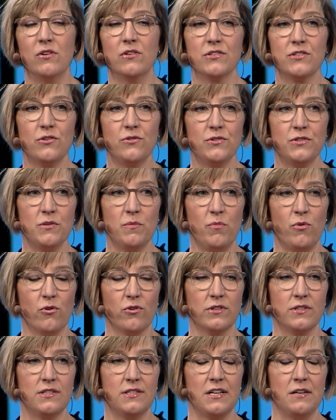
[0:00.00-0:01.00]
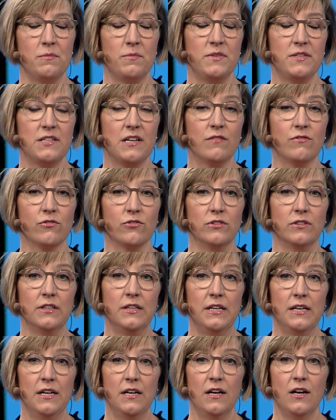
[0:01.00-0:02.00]
also supports se several
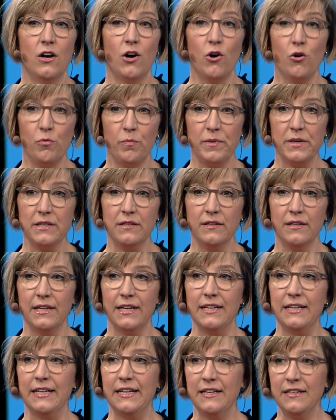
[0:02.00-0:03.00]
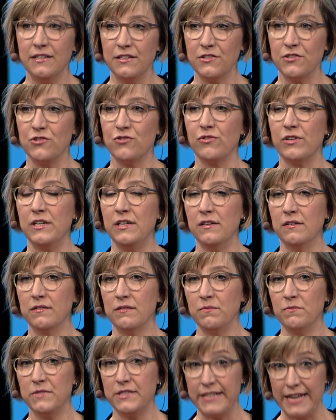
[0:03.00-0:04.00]
open and industry
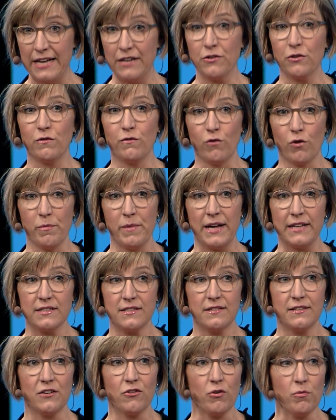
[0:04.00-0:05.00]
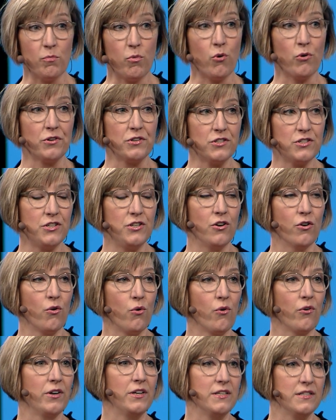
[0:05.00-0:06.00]
standard formats that are important to your
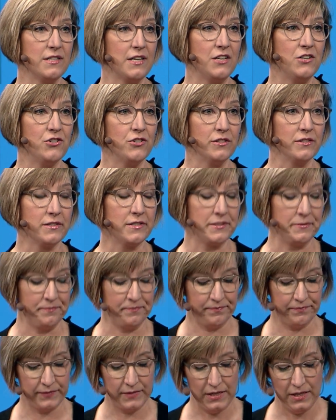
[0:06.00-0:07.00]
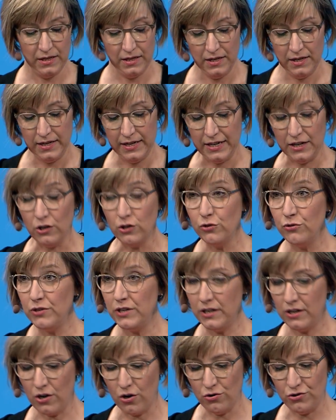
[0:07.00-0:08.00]
organizations,
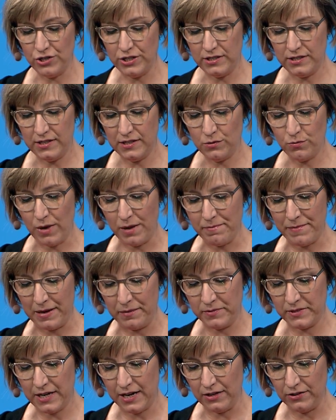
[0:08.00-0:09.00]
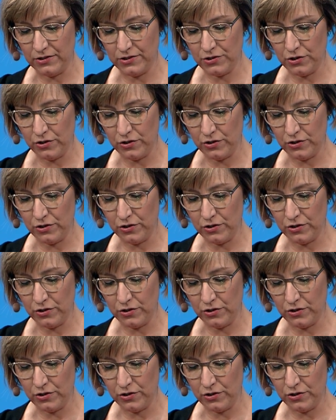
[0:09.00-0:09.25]
including OGC's WebMap Tiled